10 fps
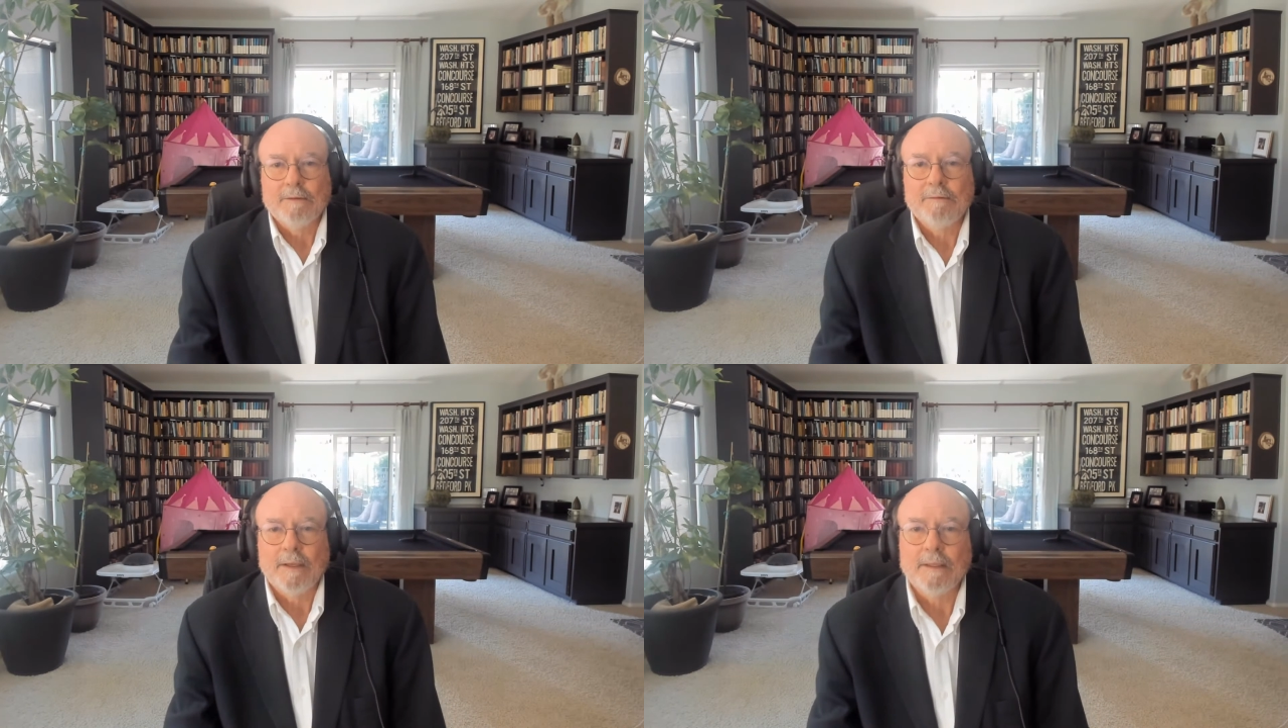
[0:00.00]

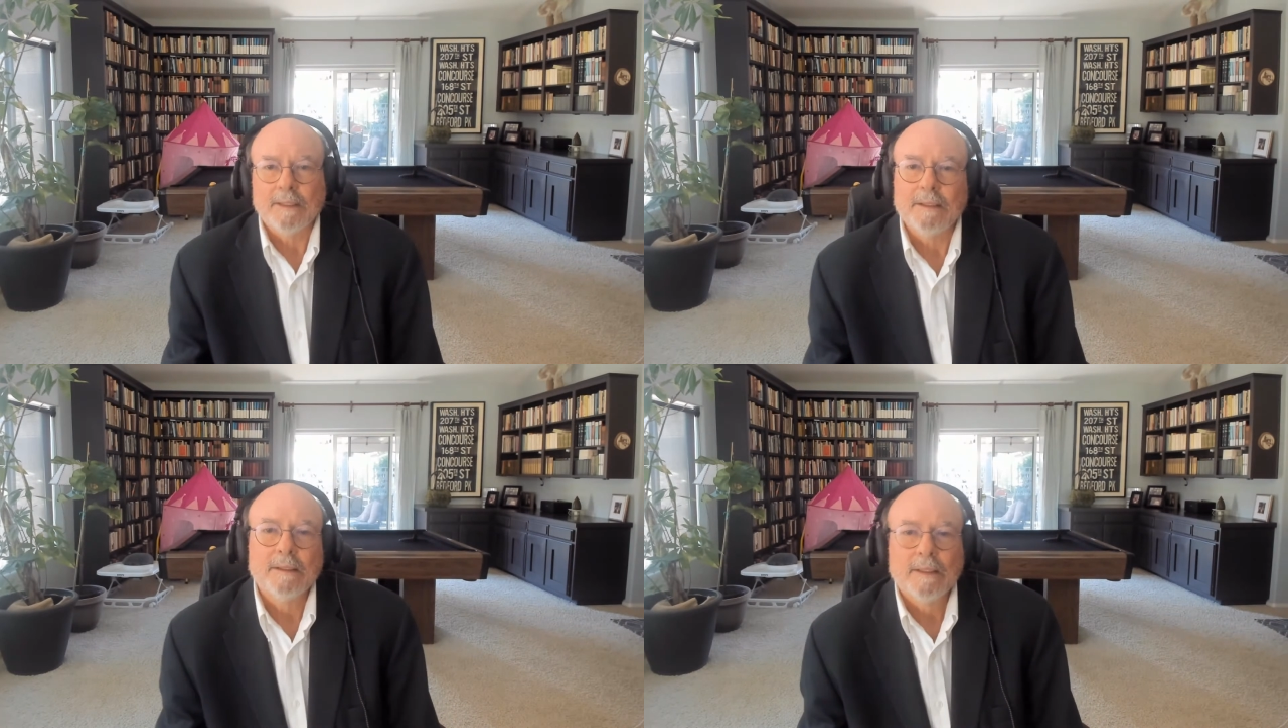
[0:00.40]

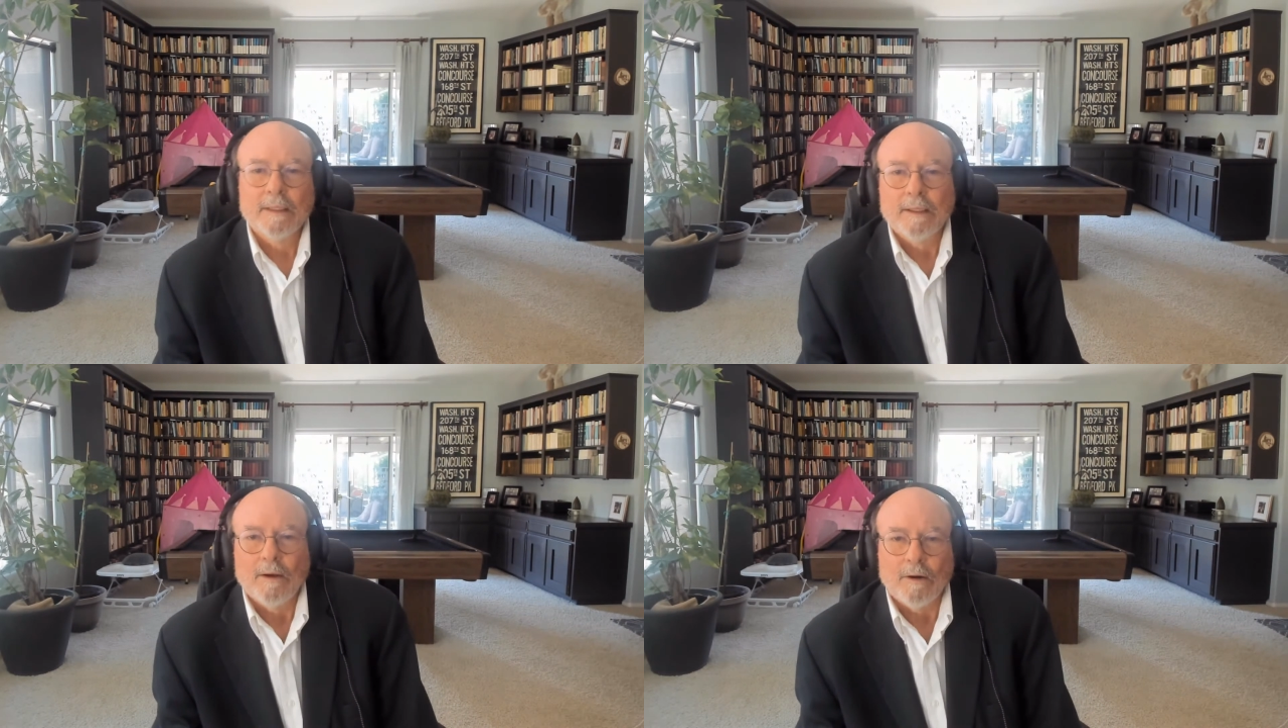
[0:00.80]
funded
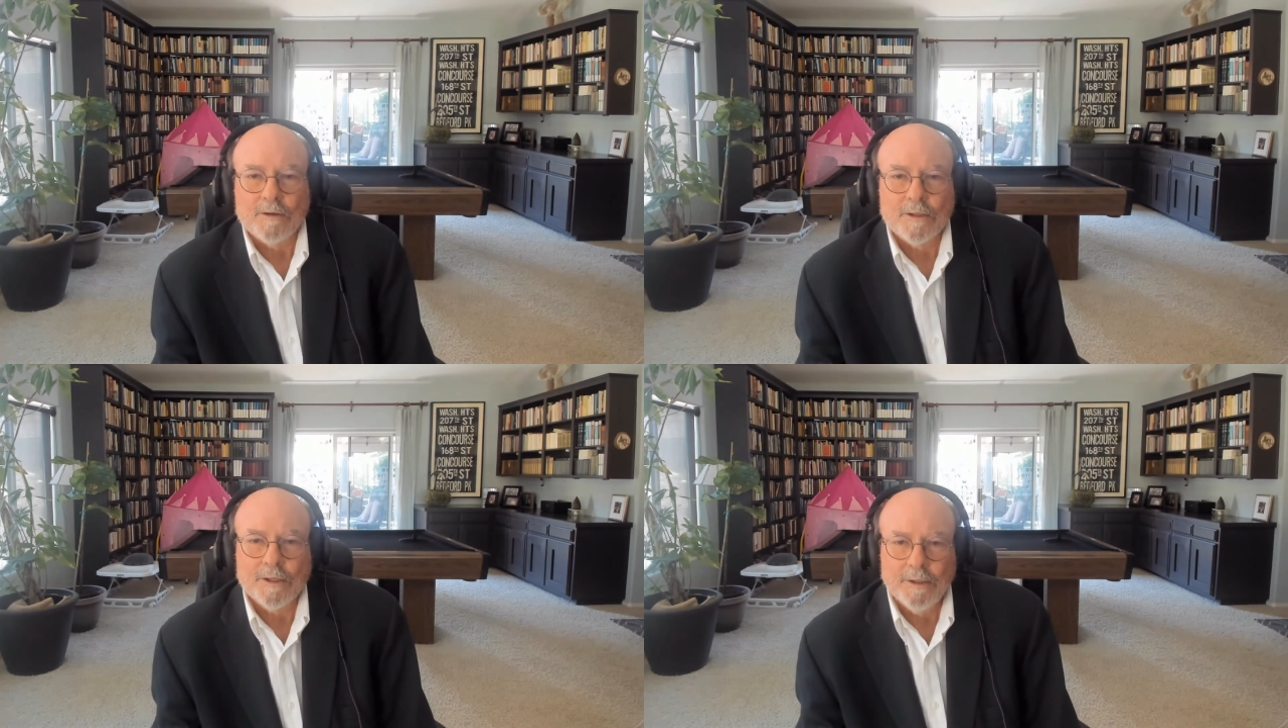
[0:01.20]
our
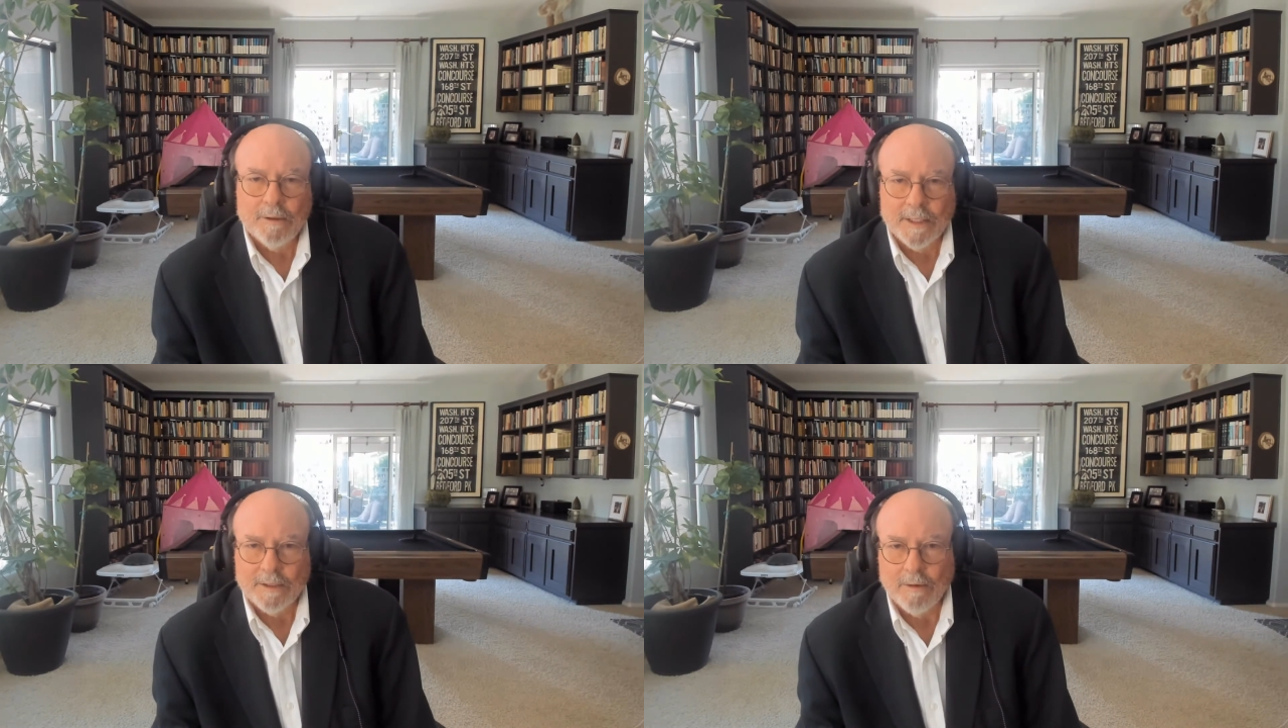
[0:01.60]

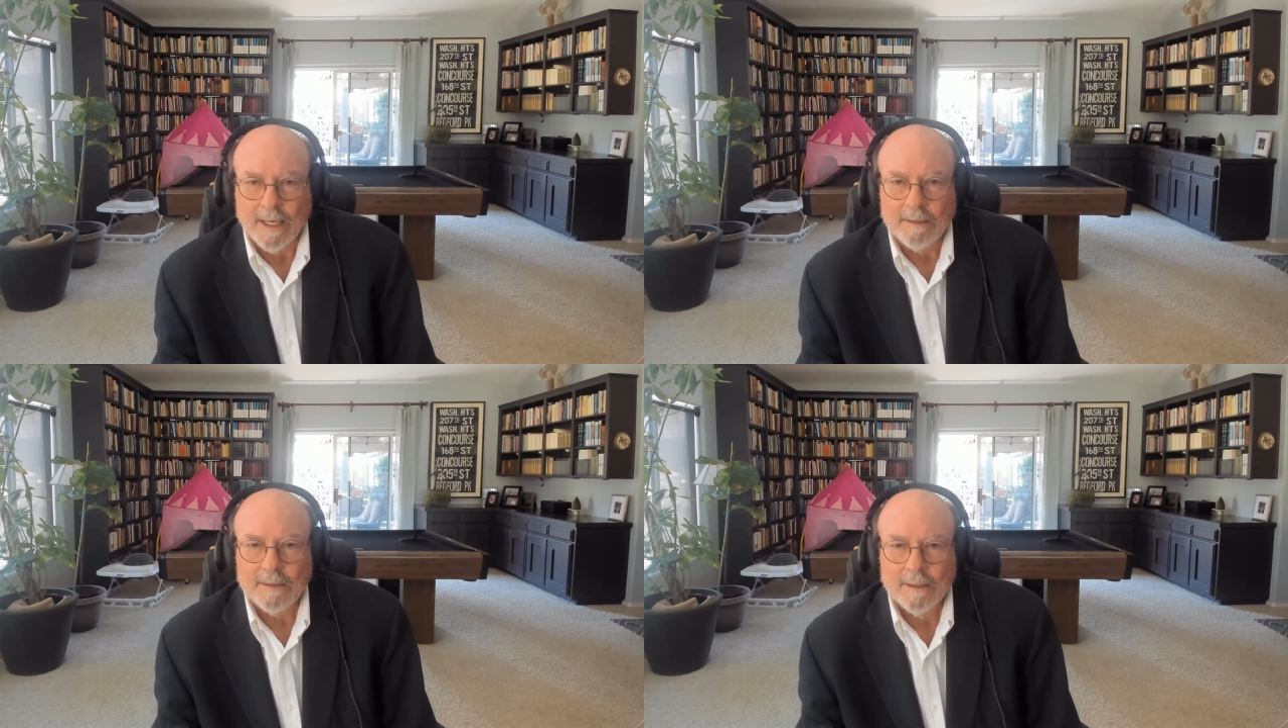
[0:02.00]
security
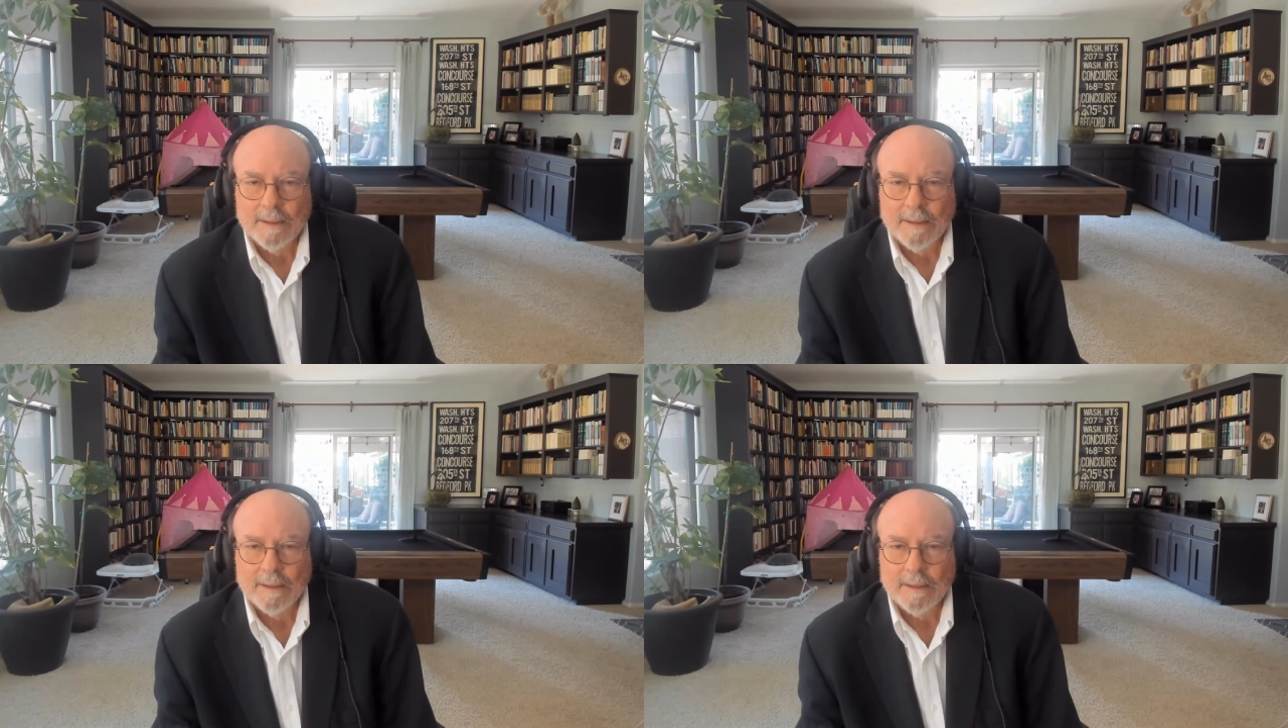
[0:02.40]
grant.